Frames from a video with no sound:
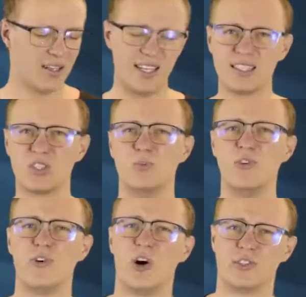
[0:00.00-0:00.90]
let us
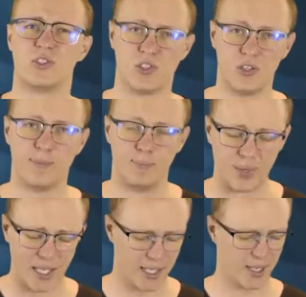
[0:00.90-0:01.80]
move on to
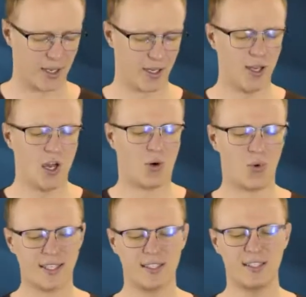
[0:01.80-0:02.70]
B here.
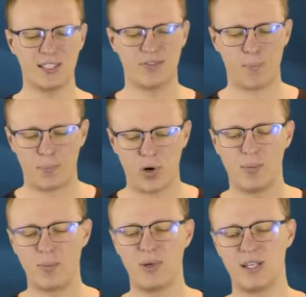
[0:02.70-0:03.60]
What is the
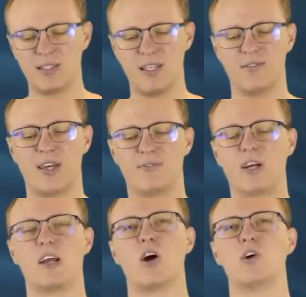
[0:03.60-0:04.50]
probability that
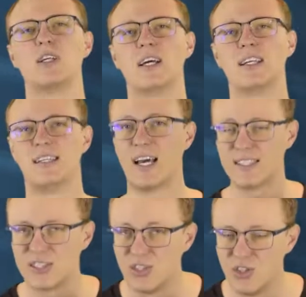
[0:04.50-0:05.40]
the code
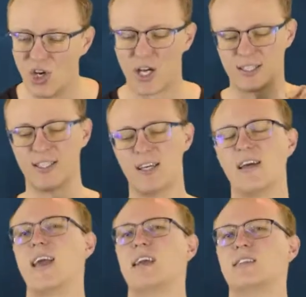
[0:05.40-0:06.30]
does not
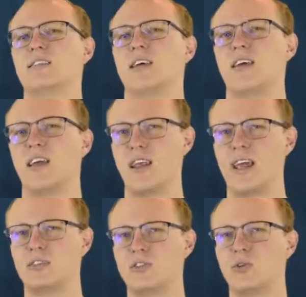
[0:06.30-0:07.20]
end in
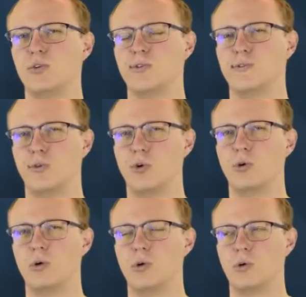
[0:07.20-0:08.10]
a 2,
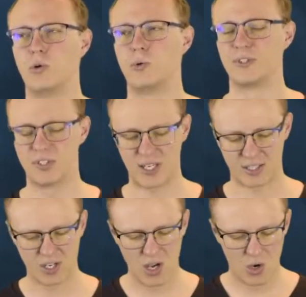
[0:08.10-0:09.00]
4 or
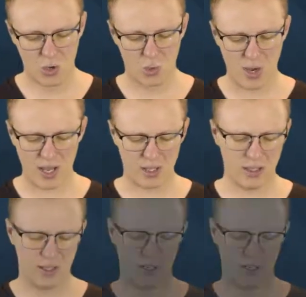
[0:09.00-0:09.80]
6? Well,